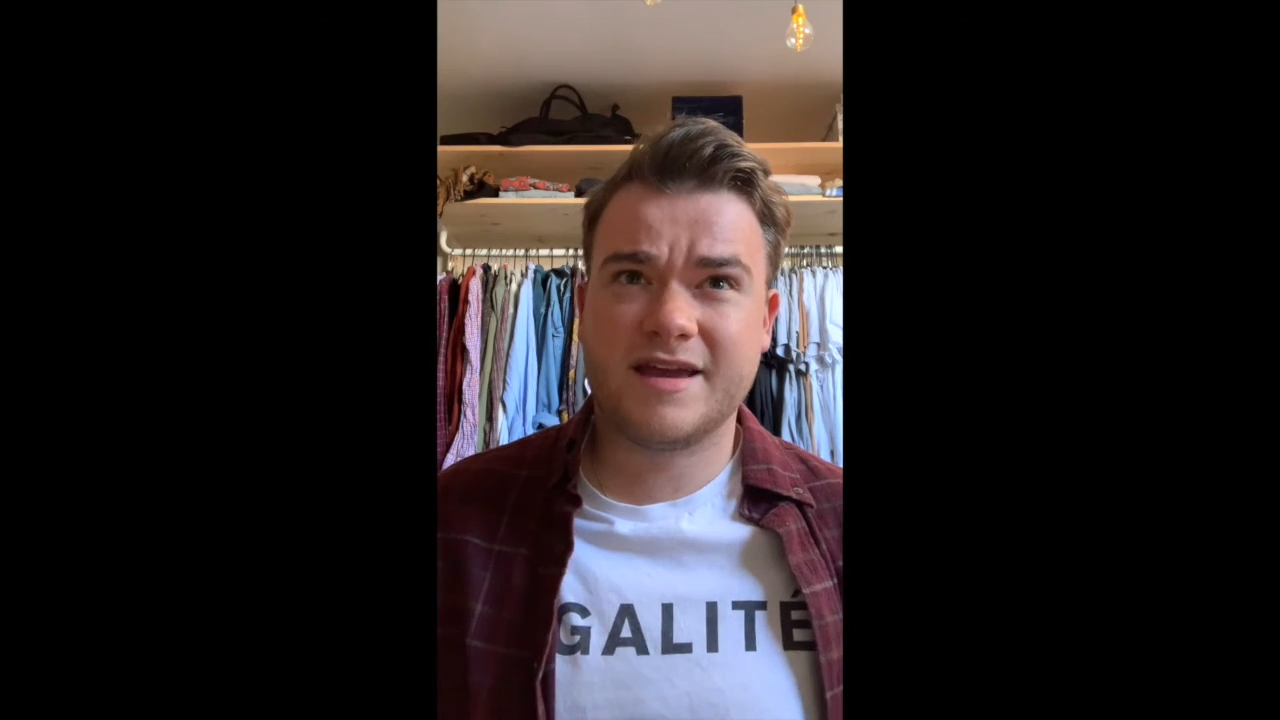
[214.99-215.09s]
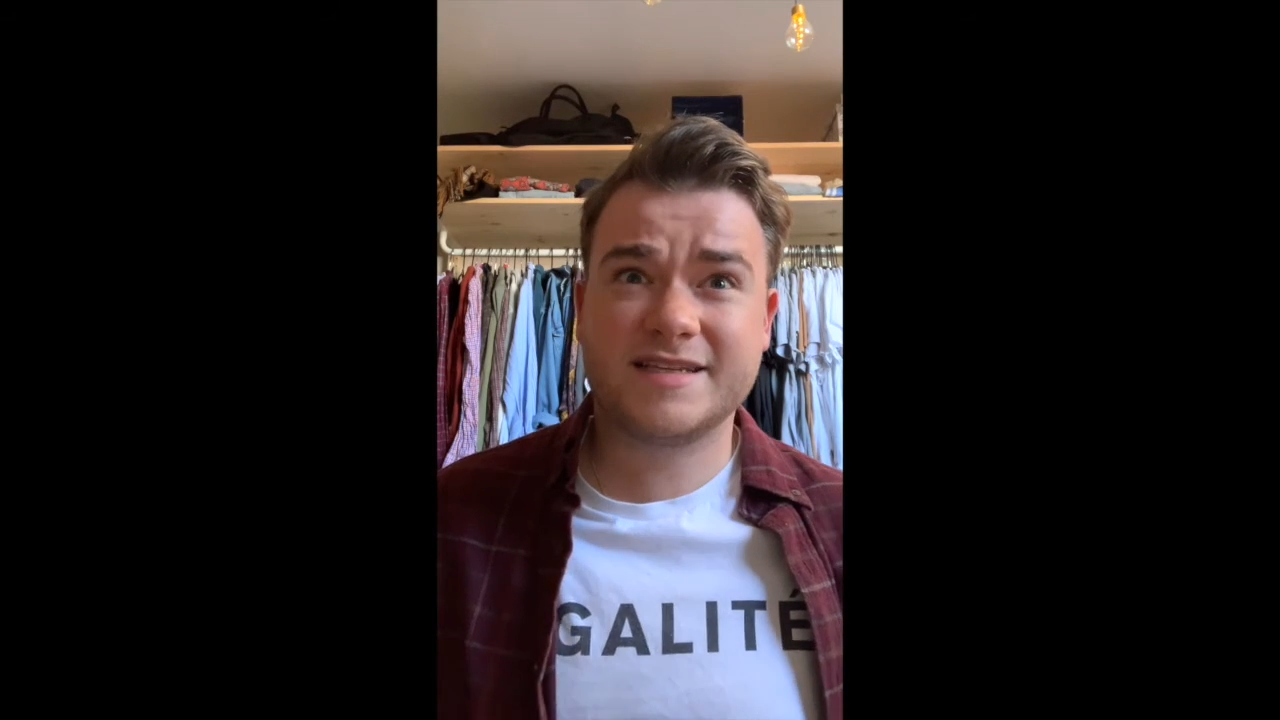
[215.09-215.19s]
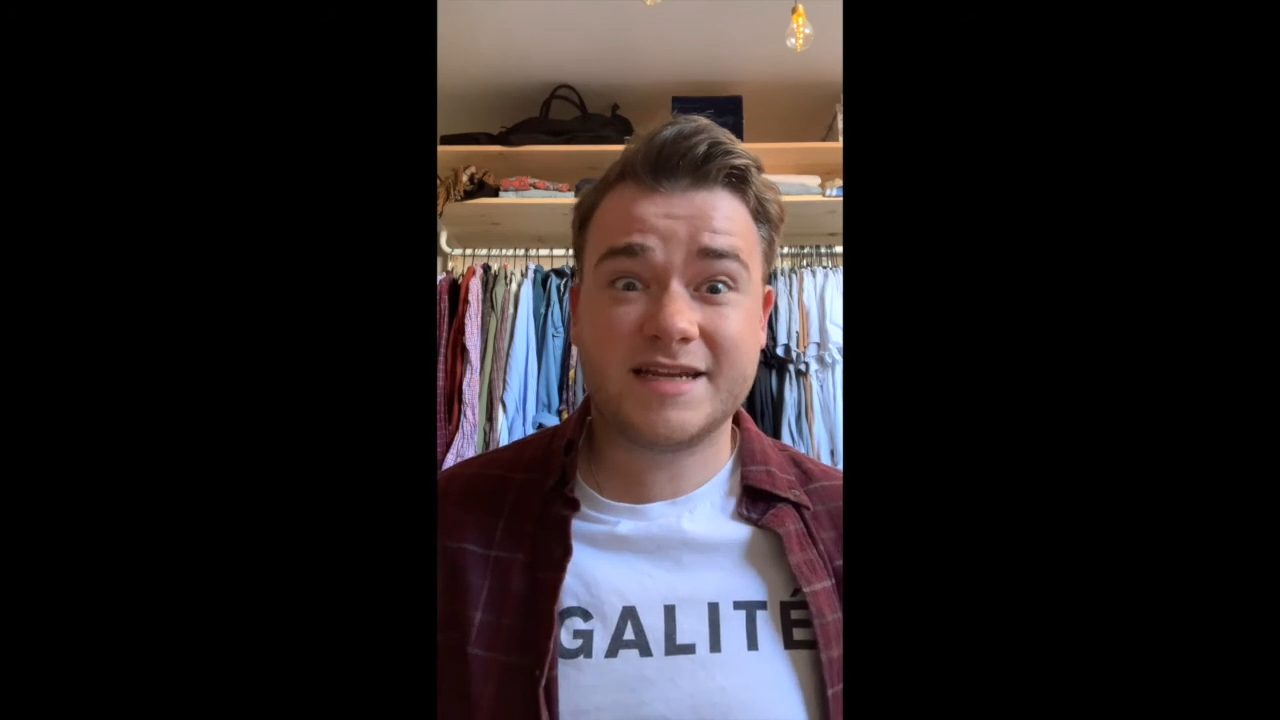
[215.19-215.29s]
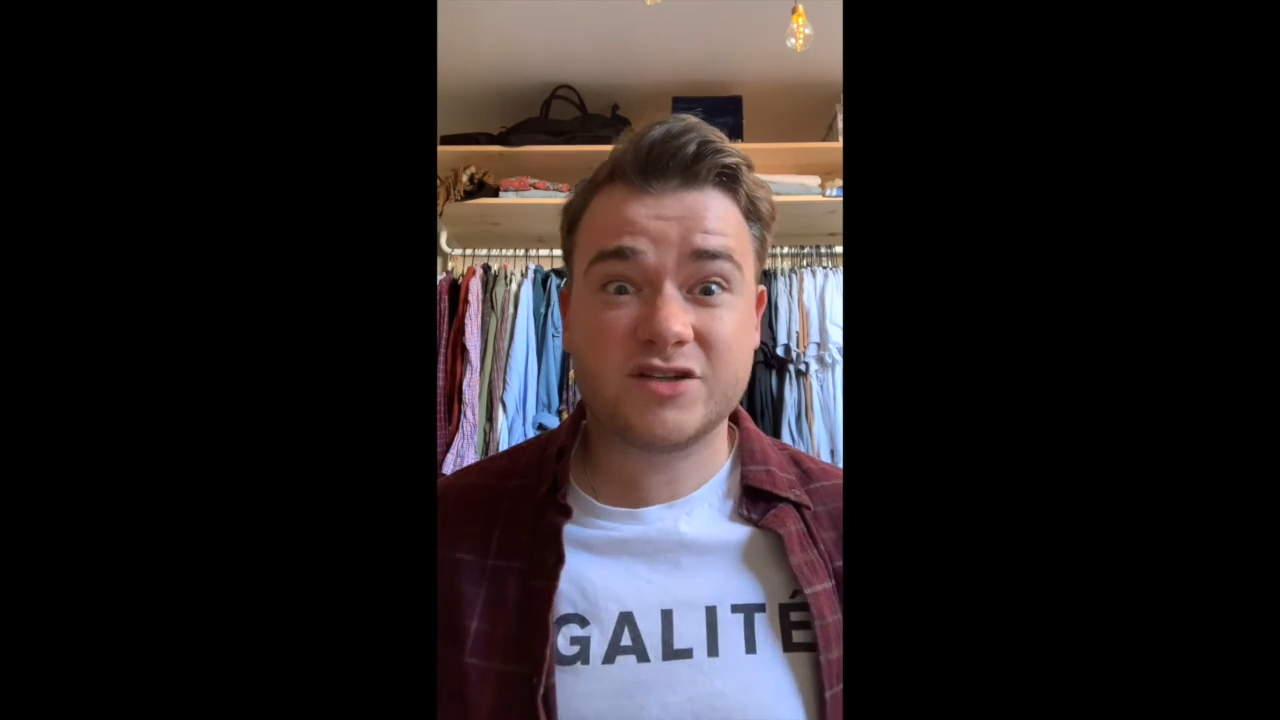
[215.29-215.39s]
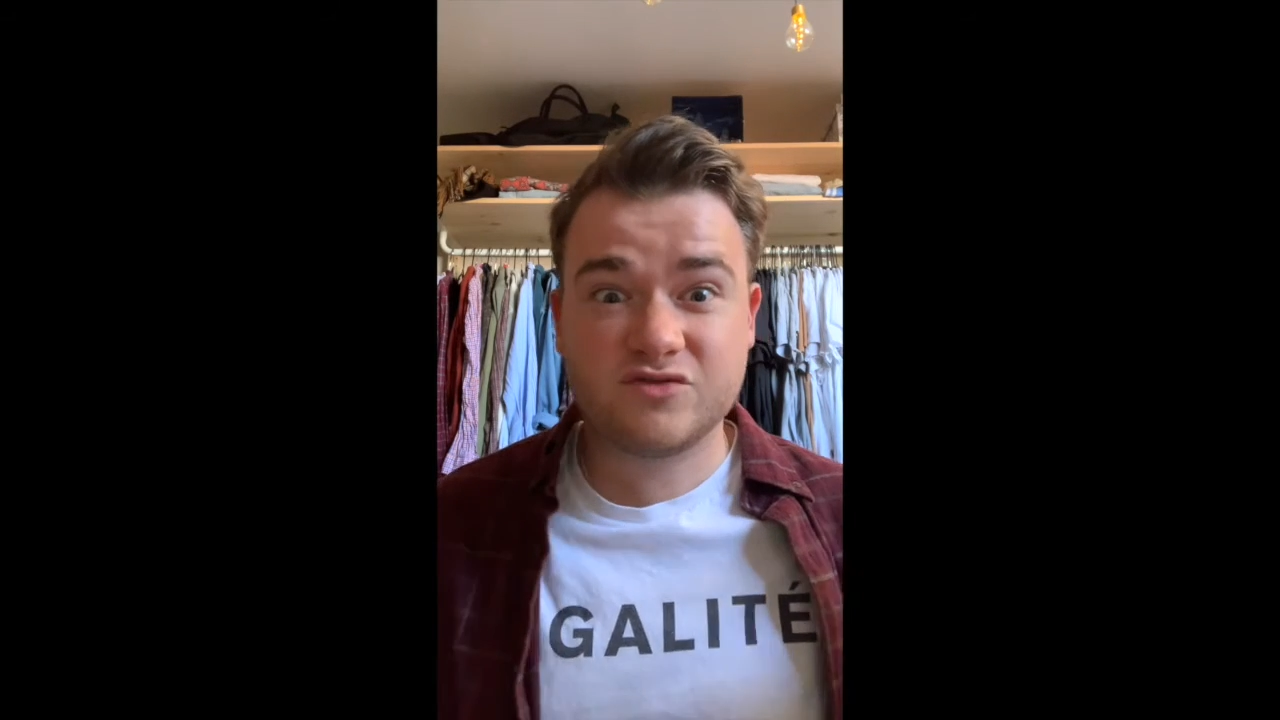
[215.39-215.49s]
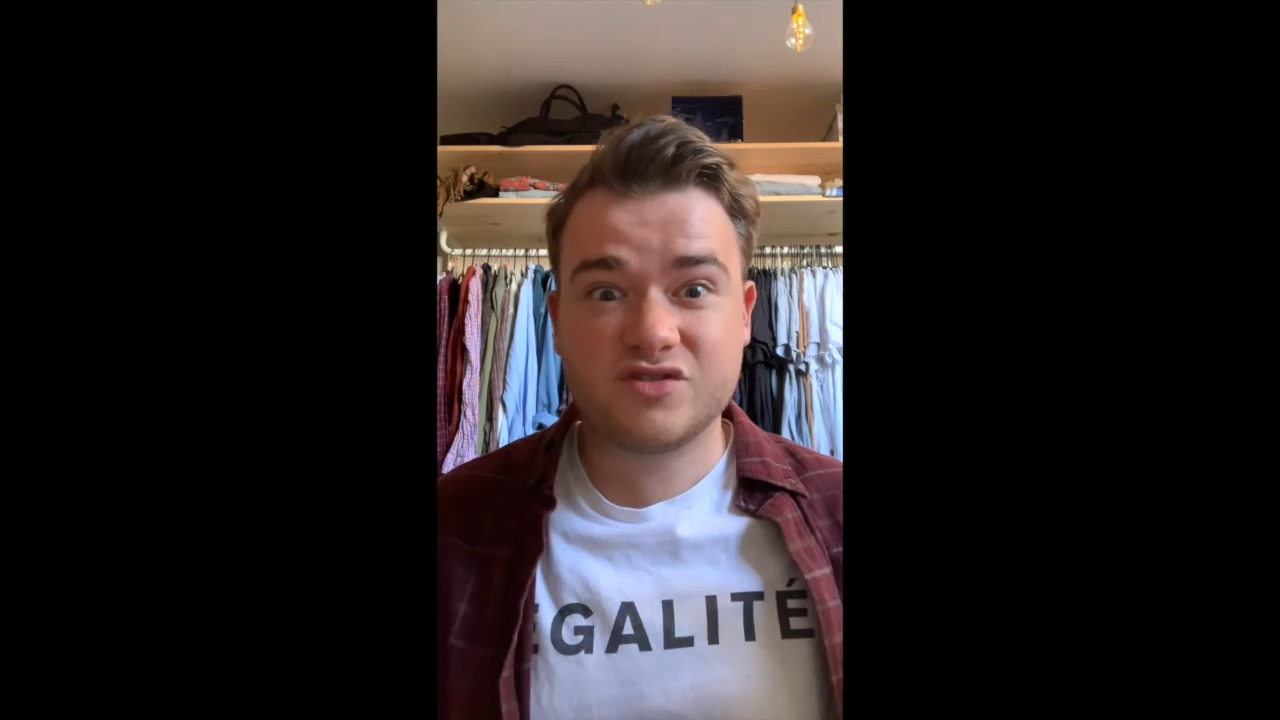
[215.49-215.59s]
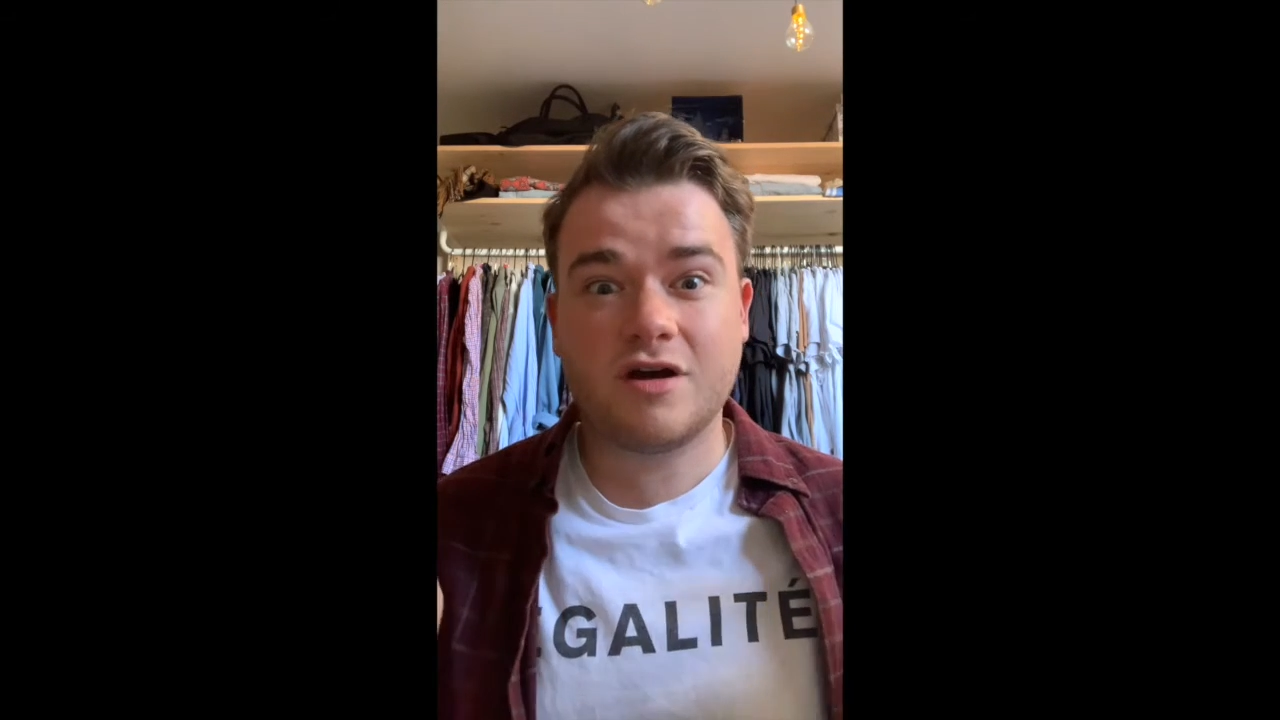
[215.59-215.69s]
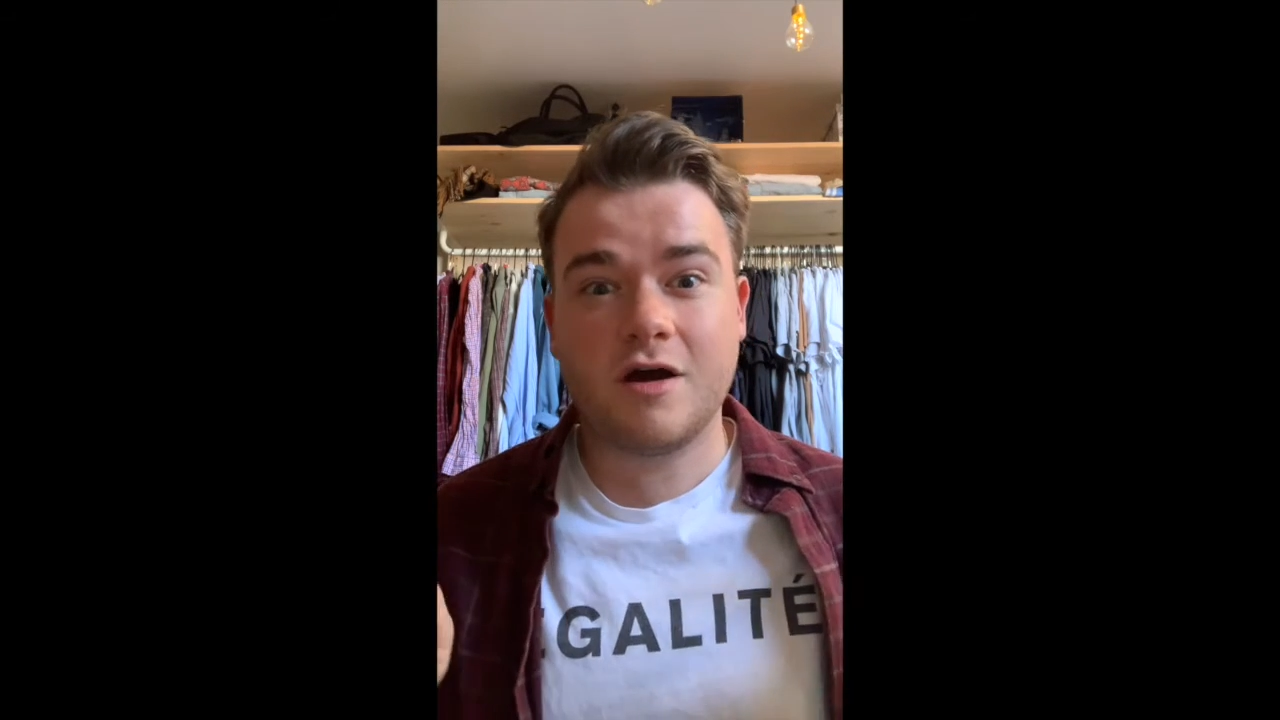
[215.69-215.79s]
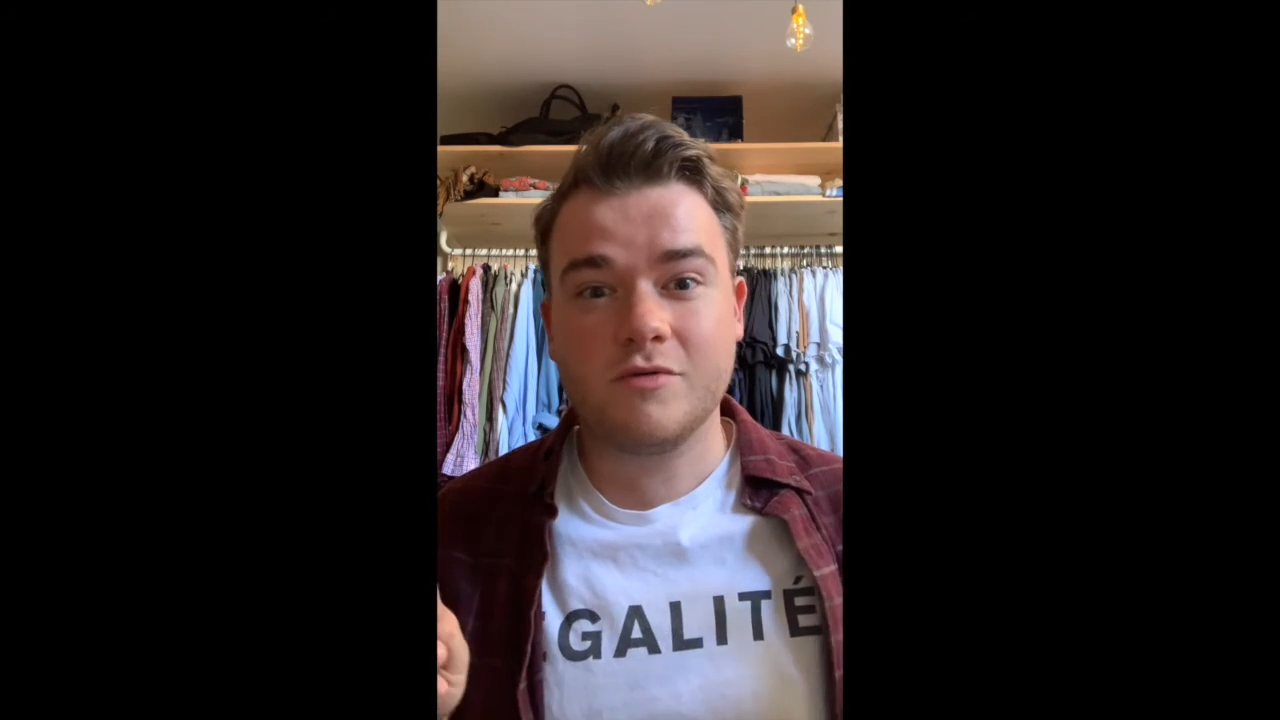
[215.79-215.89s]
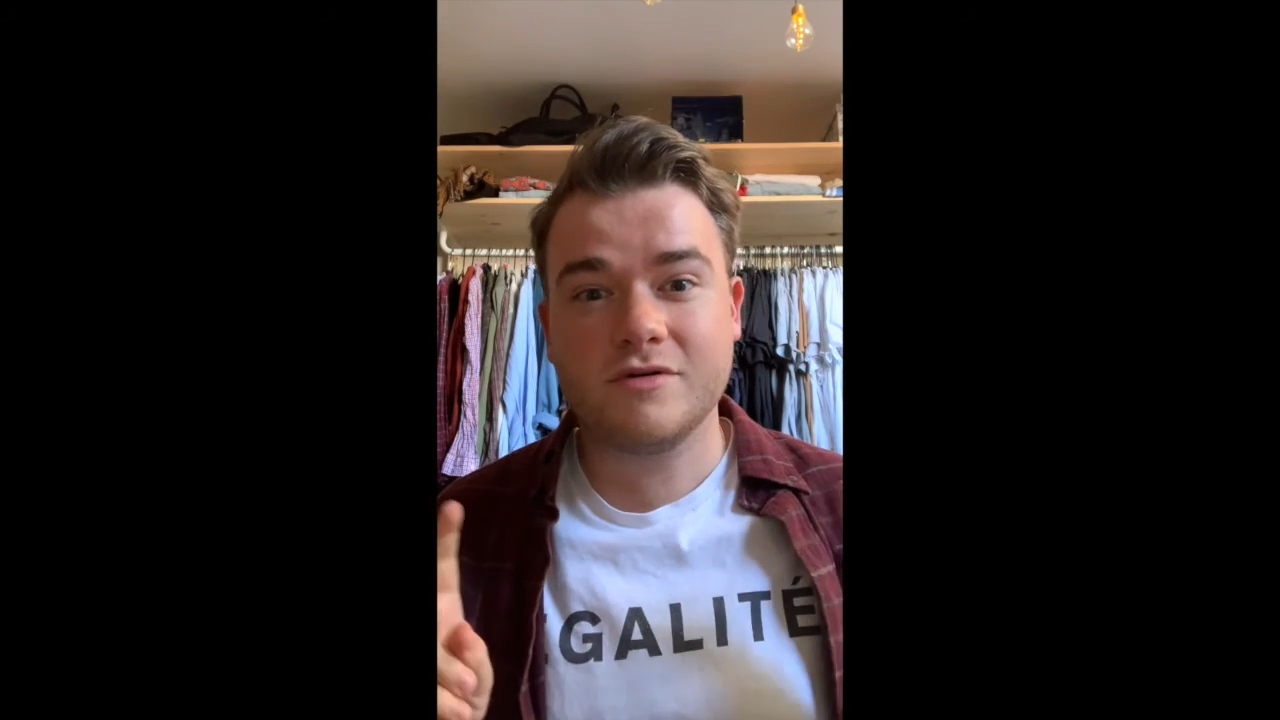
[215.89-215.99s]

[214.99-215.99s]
International Star